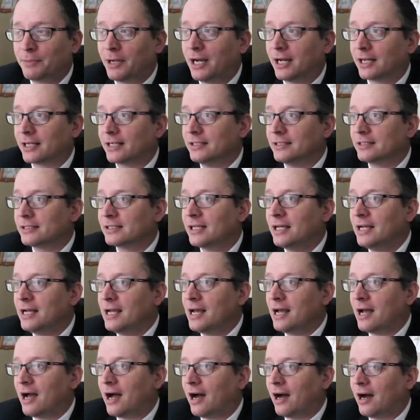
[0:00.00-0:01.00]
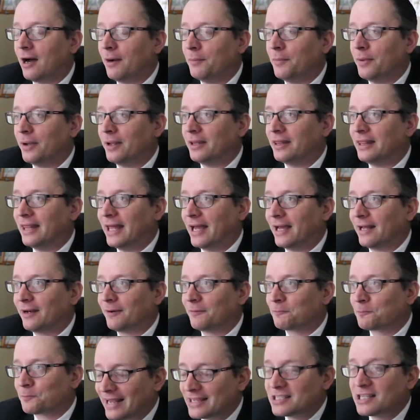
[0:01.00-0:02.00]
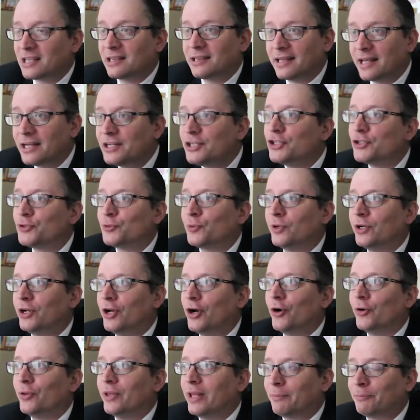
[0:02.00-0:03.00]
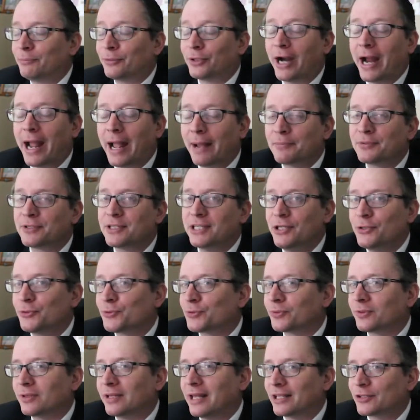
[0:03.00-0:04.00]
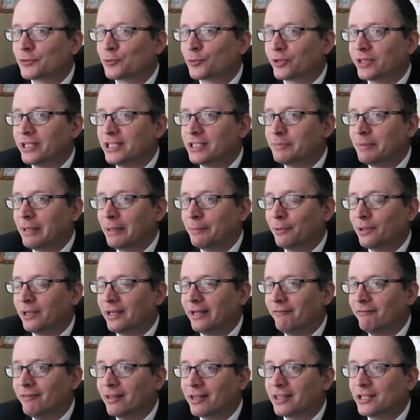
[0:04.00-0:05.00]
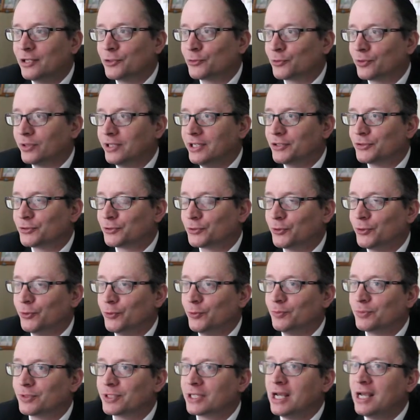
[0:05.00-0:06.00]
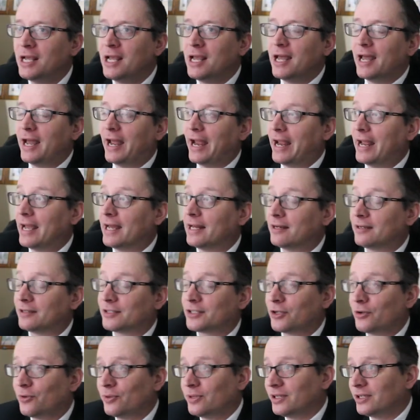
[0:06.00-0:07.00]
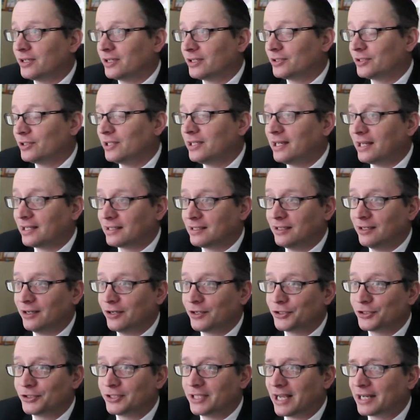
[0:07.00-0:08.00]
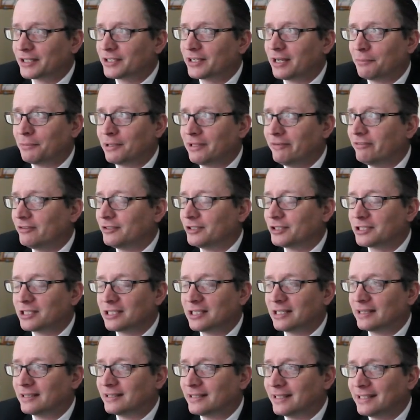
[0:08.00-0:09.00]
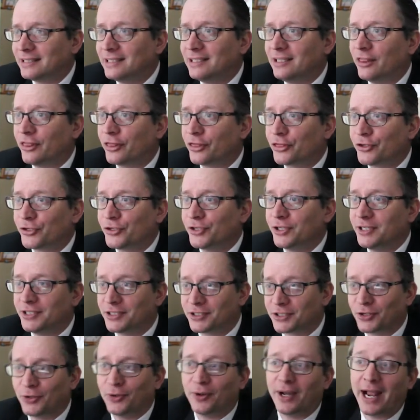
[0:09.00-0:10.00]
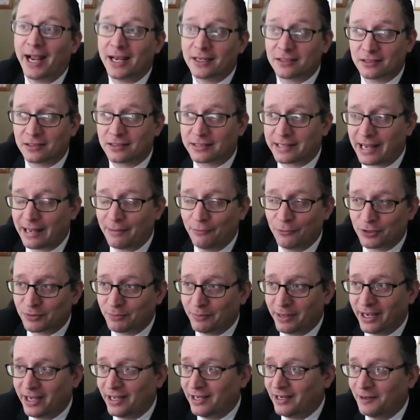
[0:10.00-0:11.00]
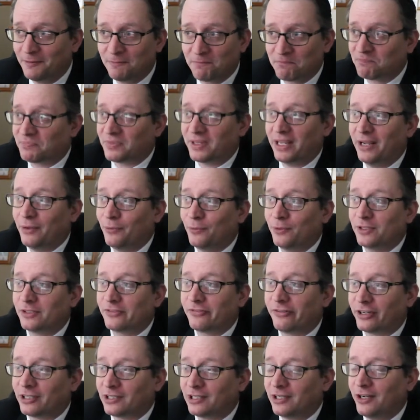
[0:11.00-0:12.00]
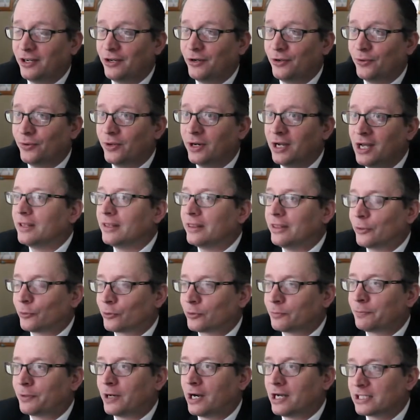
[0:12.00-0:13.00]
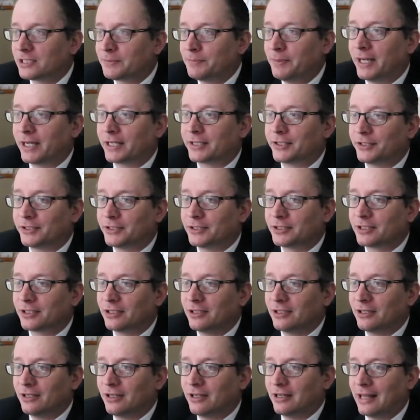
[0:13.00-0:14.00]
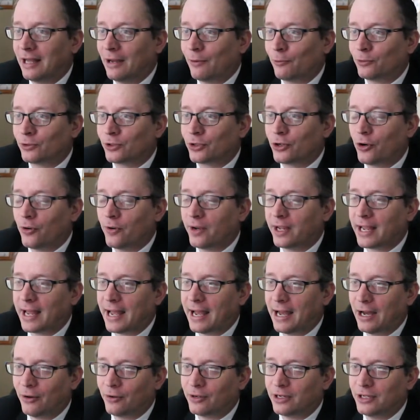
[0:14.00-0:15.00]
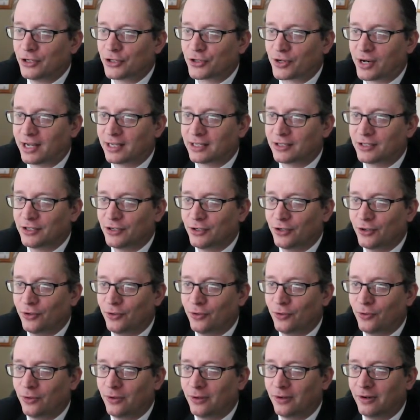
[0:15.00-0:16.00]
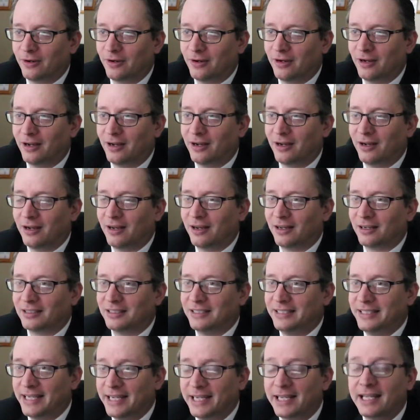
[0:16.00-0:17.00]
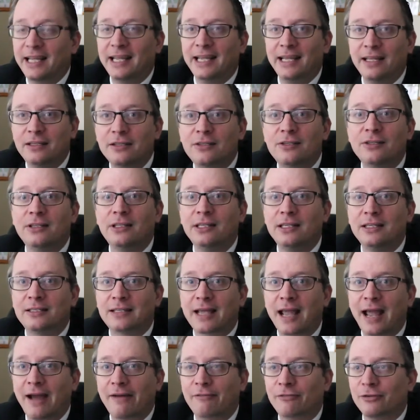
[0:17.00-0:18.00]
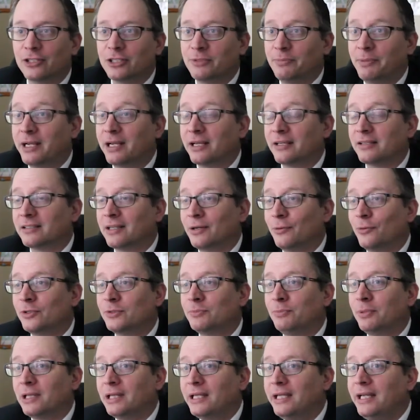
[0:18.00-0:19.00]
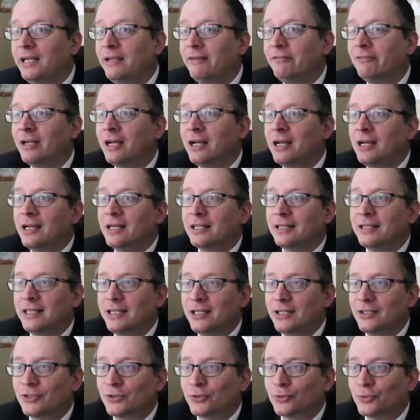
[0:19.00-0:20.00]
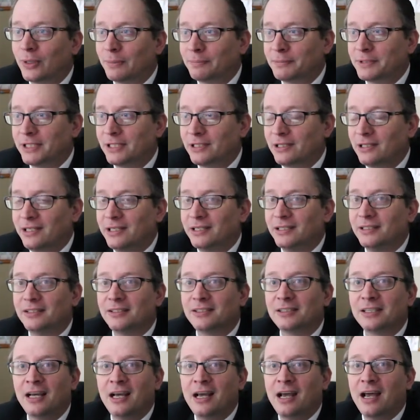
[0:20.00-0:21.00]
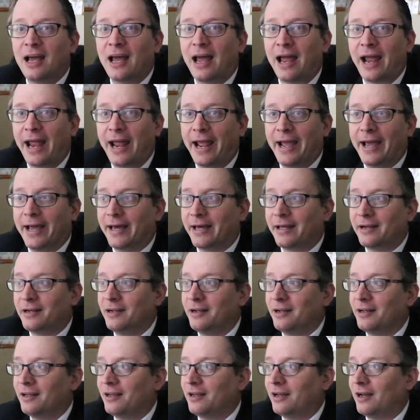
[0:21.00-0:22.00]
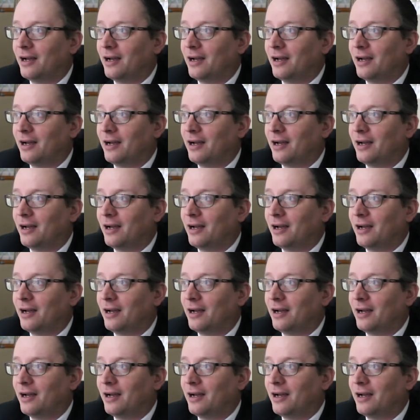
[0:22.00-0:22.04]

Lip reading: pockets, that, as the legends would go, that perhaps that's where these people lived, that these were these rooms. And so in the early 1900s, actually I believe it just in the 1930s, so as this game was made, it was fairly new. There were prospectors that were going out and trying to dig into these caverns because it was believed these reptilians had